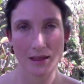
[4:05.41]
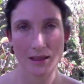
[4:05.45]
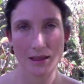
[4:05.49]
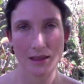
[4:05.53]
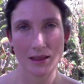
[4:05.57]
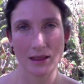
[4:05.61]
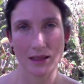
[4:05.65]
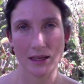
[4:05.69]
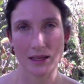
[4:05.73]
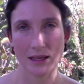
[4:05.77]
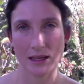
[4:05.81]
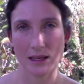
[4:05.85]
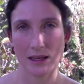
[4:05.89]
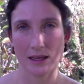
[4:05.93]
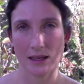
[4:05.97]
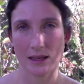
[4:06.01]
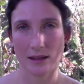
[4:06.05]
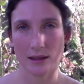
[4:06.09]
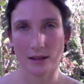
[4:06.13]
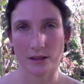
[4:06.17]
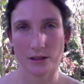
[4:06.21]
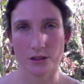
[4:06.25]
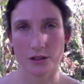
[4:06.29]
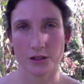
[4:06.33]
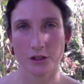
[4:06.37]
The
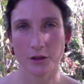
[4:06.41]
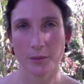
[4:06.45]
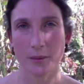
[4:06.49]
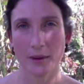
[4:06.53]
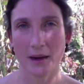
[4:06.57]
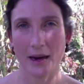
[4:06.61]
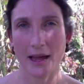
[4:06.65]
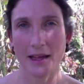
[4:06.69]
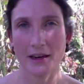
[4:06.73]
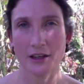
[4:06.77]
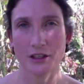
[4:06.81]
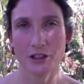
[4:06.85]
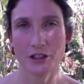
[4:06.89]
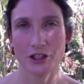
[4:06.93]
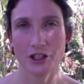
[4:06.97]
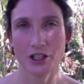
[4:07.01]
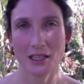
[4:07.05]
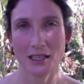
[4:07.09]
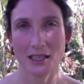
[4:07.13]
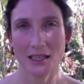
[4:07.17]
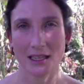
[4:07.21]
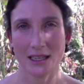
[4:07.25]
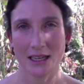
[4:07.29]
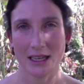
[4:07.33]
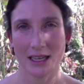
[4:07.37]
serpent
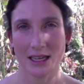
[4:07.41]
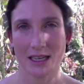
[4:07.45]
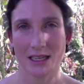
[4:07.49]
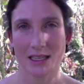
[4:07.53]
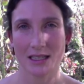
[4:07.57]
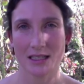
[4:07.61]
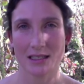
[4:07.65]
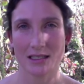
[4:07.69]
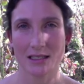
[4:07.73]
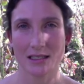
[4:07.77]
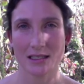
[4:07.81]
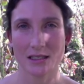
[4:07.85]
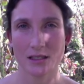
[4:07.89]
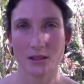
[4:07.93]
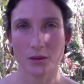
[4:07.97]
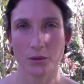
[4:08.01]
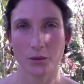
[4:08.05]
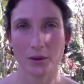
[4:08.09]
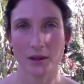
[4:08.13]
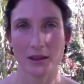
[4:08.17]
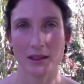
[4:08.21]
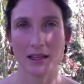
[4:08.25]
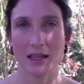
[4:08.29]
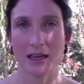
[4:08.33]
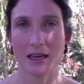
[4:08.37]
energy is
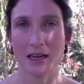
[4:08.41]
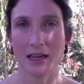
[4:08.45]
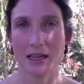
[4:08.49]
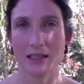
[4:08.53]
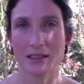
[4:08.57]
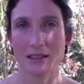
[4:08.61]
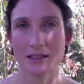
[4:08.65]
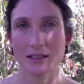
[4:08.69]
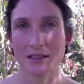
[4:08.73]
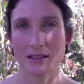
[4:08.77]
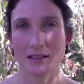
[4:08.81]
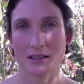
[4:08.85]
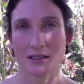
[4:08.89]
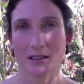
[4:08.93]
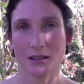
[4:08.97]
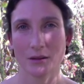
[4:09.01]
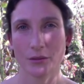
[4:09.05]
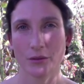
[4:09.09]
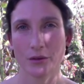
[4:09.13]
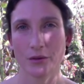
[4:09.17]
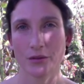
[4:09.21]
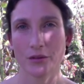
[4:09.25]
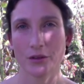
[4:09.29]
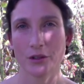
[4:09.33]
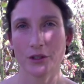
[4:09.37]
within us,
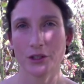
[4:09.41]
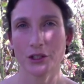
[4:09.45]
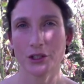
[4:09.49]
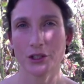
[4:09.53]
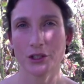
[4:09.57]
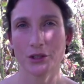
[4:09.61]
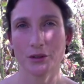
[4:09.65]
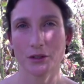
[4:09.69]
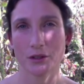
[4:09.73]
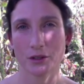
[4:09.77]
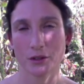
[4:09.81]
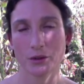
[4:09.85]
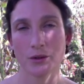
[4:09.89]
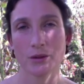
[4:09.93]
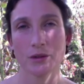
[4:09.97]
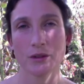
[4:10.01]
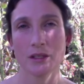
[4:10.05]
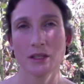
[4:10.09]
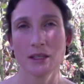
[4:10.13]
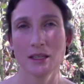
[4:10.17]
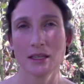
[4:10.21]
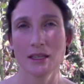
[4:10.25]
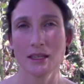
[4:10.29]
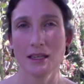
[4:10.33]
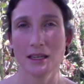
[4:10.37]
referred to as
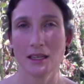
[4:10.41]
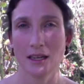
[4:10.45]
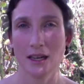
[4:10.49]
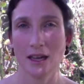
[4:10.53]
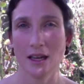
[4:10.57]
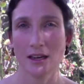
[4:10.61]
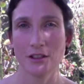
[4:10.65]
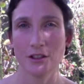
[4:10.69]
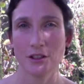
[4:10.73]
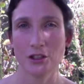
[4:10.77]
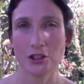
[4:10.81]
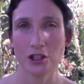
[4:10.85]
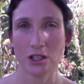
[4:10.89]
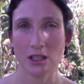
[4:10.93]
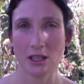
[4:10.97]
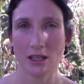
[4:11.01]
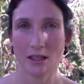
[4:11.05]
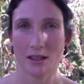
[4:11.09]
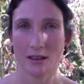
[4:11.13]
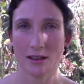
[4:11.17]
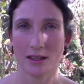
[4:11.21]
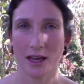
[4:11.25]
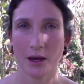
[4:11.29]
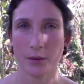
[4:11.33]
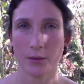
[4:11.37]
Kundalini energy,
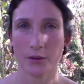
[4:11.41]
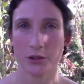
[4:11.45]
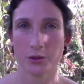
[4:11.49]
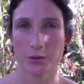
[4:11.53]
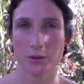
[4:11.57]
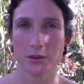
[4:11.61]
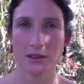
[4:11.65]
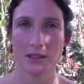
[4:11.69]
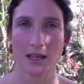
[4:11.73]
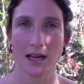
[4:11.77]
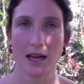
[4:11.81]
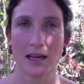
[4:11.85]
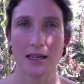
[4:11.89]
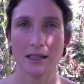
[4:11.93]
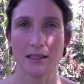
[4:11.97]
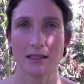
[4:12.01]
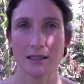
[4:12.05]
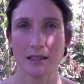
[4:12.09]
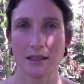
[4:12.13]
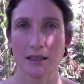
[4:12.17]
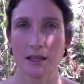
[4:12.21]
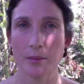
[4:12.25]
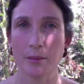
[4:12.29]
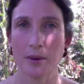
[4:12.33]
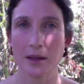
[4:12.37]
that which resides
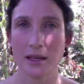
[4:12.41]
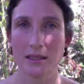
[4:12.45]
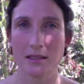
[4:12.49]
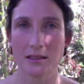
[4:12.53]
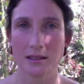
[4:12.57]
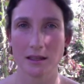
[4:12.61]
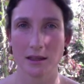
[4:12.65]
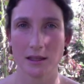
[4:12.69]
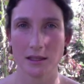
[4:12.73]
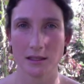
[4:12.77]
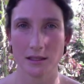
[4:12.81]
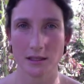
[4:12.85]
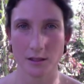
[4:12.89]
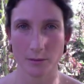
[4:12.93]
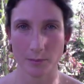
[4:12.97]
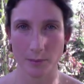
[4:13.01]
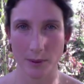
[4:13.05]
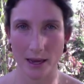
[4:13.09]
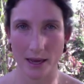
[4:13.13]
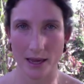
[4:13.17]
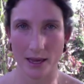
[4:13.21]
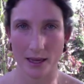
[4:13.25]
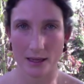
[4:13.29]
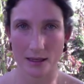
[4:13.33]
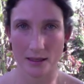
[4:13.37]
at the base of the
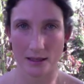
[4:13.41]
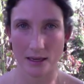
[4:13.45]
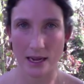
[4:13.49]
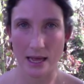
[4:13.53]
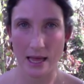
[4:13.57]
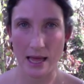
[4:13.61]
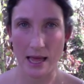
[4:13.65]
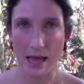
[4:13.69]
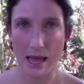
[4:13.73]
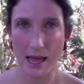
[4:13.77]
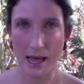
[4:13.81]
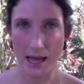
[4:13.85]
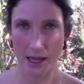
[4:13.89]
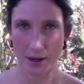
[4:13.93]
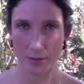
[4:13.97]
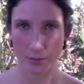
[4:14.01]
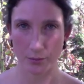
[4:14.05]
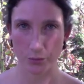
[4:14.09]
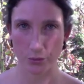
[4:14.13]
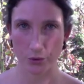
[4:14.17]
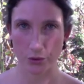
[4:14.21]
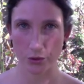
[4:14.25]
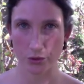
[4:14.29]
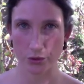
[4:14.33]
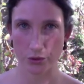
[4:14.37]
spine and
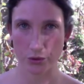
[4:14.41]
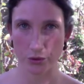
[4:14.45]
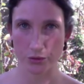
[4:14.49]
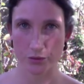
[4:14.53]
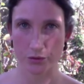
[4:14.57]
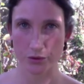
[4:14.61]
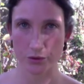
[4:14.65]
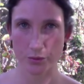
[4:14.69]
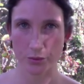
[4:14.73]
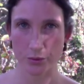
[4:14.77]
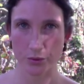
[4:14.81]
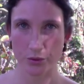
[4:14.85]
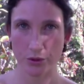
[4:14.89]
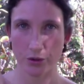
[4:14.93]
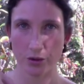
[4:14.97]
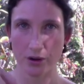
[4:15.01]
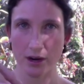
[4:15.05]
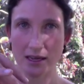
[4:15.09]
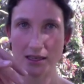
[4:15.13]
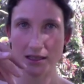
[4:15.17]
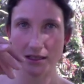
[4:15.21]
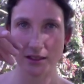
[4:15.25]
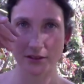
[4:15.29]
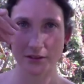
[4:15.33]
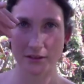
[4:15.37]
moves
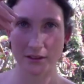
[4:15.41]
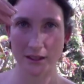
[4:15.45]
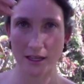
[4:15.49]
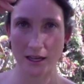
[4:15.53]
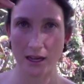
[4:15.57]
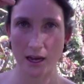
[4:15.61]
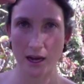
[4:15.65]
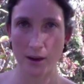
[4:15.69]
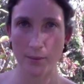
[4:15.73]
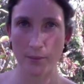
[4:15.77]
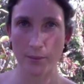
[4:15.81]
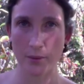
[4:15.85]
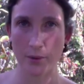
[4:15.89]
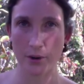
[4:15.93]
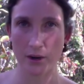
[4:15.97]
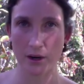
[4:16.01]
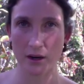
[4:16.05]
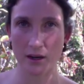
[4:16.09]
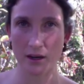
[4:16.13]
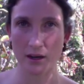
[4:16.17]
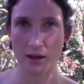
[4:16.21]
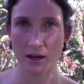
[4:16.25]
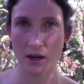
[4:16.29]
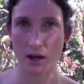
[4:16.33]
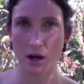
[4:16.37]
progressively
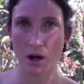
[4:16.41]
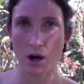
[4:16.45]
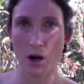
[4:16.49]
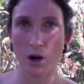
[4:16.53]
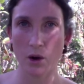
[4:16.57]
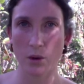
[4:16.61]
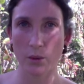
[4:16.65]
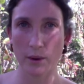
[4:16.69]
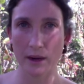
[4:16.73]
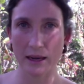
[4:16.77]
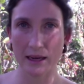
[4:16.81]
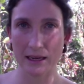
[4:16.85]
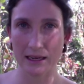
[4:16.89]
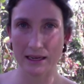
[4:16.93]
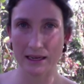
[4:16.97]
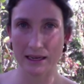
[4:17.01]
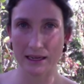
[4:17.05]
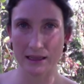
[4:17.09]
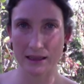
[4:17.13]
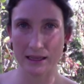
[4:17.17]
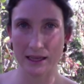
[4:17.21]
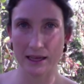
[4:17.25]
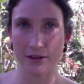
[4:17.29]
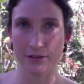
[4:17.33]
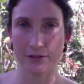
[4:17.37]
upward,
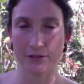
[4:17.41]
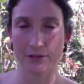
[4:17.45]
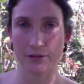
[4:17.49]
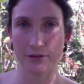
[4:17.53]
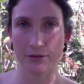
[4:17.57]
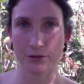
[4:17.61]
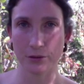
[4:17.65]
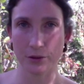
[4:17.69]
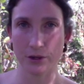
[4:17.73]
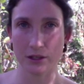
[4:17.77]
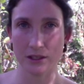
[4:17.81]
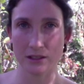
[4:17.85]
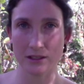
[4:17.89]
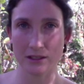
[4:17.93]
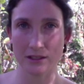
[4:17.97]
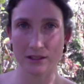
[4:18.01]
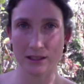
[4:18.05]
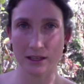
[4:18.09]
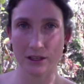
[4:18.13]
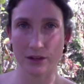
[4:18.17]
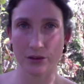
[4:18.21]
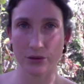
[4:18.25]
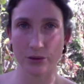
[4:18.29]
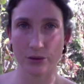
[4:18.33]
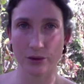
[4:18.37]
awakening life force
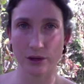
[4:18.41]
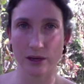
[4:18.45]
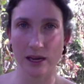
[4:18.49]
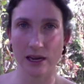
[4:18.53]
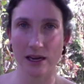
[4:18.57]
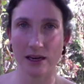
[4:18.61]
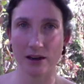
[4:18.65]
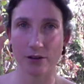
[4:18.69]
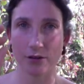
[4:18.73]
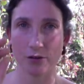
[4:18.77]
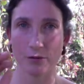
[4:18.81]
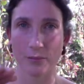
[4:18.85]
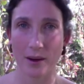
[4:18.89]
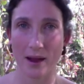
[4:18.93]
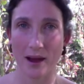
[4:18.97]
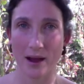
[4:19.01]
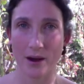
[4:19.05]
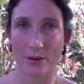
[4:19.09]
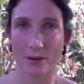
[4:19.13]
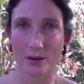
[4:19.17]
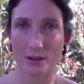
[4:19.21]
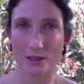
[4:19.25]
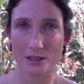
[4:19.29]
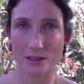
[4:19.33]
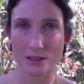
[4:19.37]
and creative
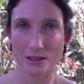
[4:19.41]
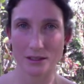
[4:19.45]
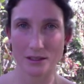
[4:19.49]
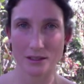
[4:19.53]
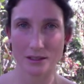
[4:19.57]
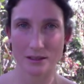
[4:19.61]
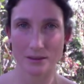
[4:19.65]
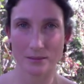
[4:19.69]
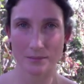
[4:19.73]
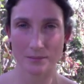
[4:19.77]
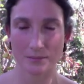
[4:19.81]
powers.